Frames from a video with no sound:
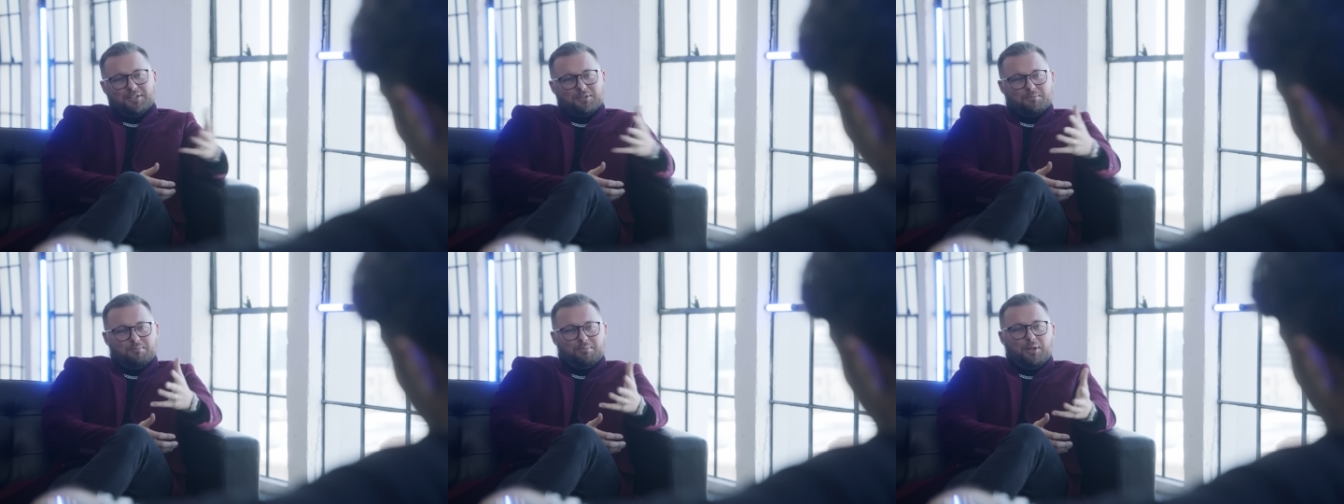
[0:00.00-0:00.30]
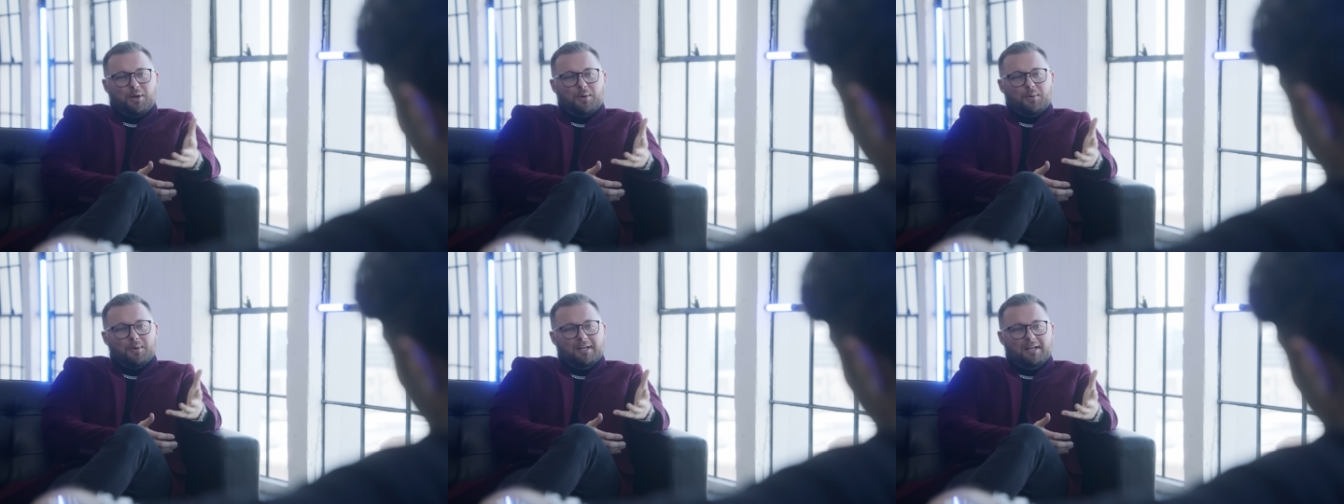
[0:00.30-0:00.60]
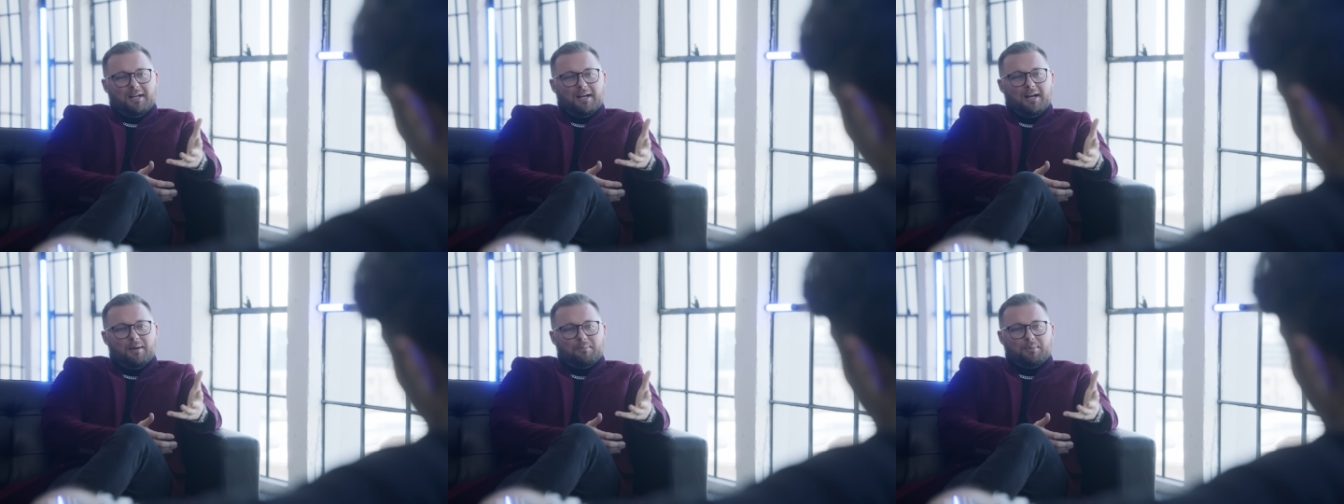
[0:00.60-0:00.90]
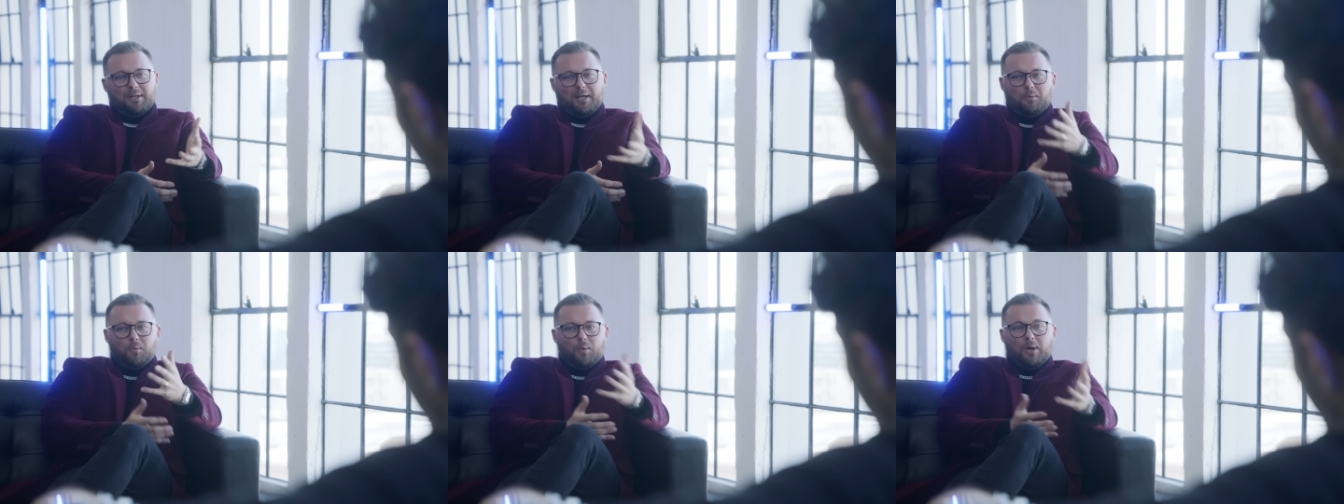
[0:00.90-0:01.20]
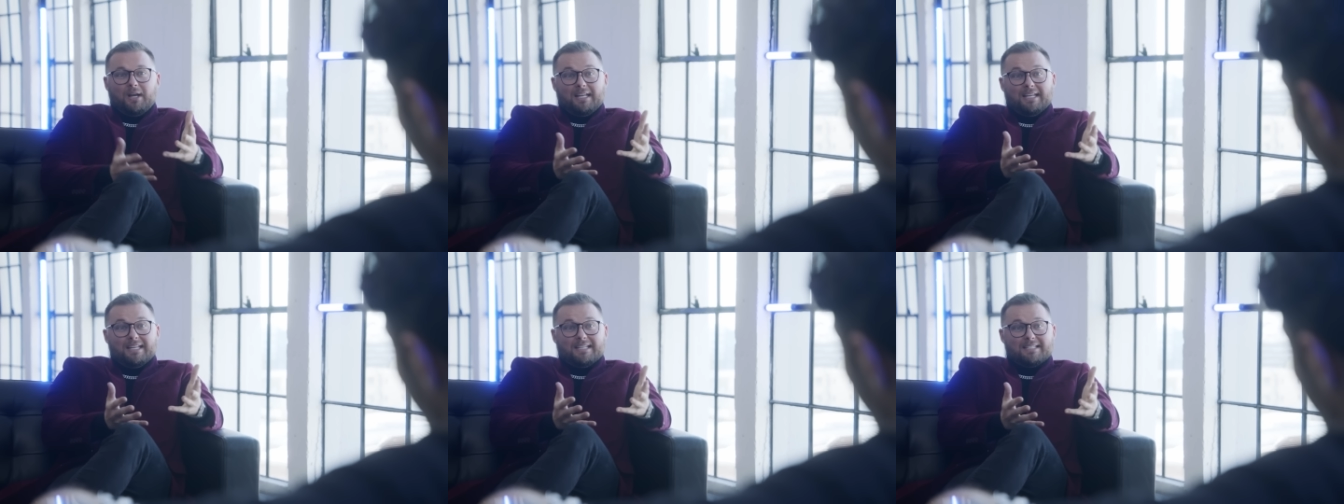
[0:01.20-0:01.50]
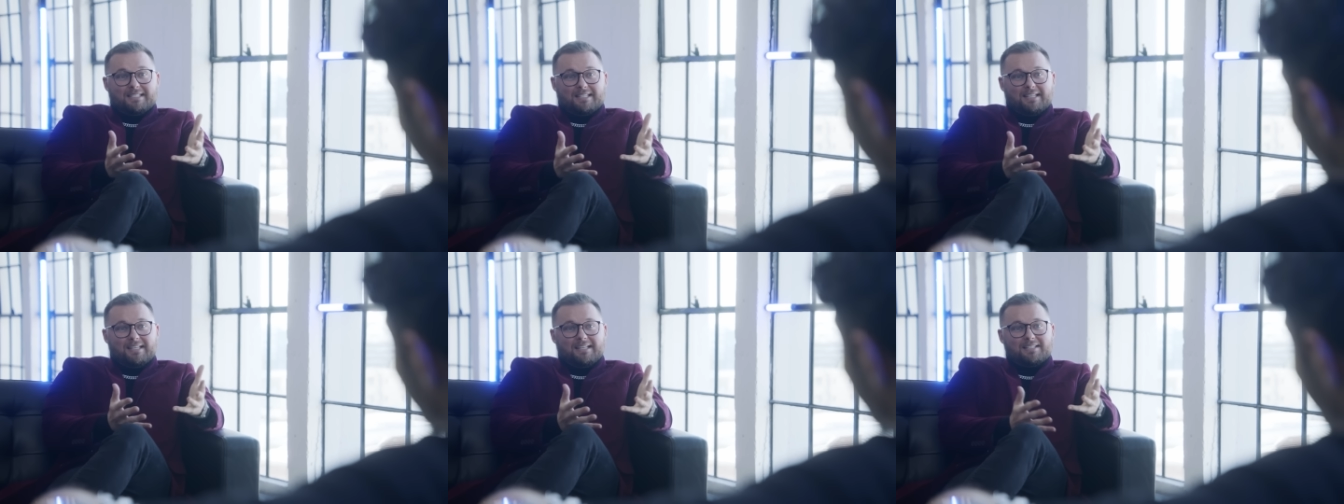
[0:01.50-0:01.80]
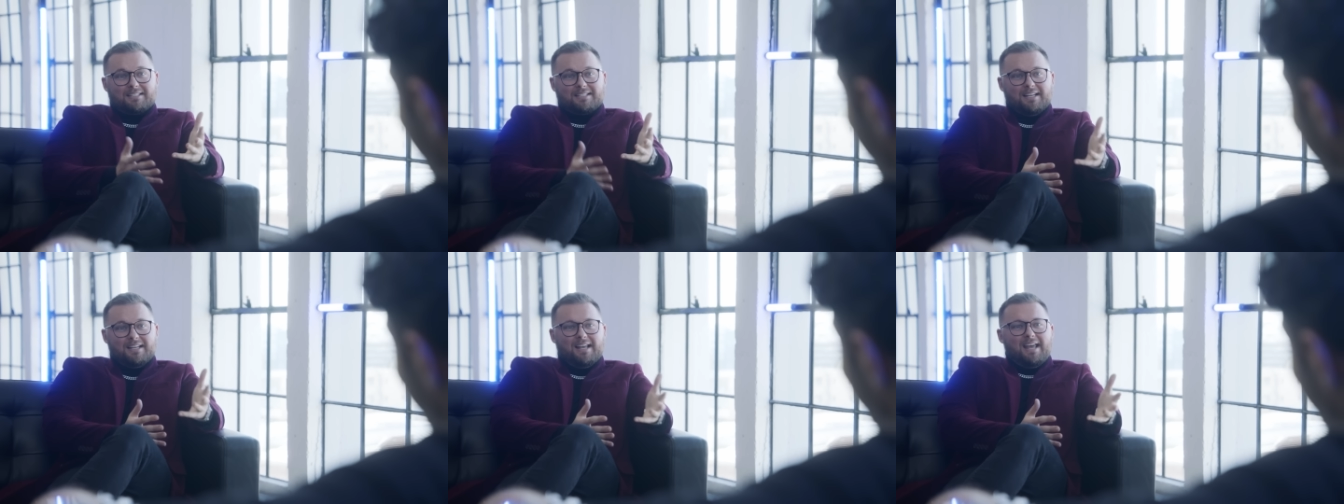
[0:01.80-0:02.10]
is blowing up. Like, what is
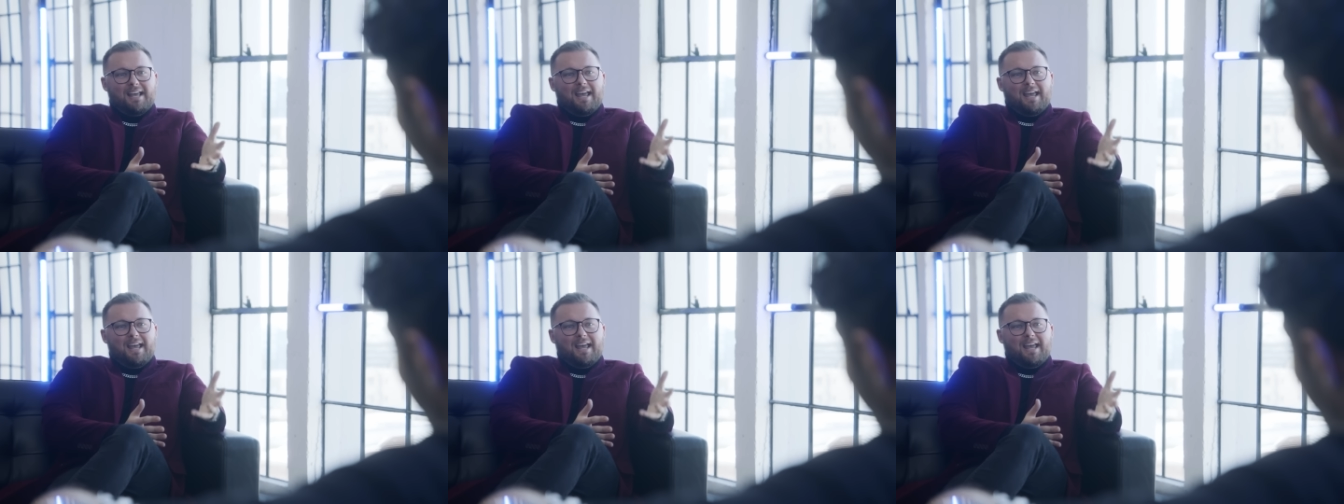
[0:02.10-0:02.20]
this?